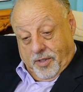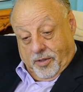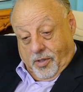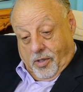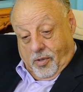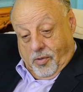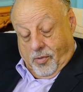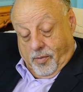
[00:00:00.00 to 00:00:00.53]
his
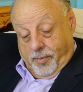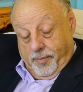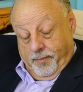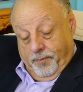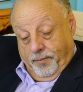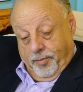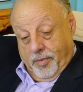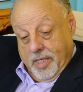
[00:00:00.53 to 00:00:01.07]
home
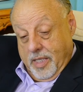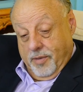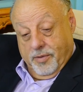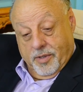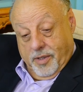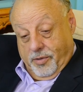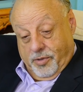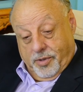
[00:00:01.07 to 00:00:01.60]
he
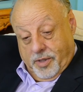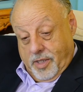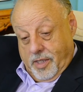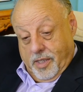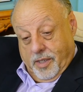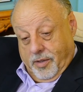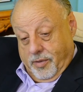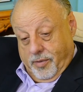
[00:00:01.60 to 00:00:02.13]
was a
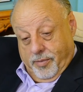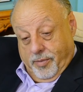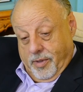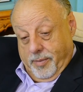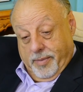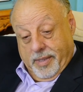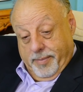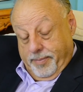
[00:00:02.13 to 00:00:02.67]
dear, one
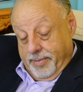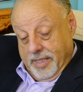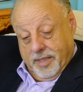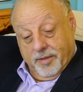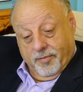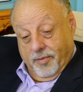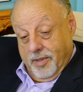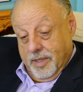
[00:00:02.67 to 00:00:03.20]
of my
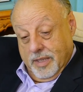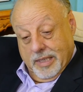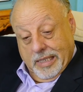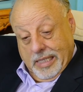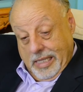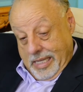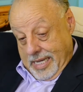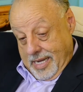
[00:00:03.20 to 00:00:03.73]
best friends
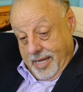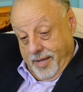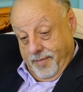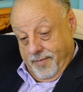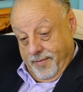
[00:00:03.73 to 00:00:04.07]
in life.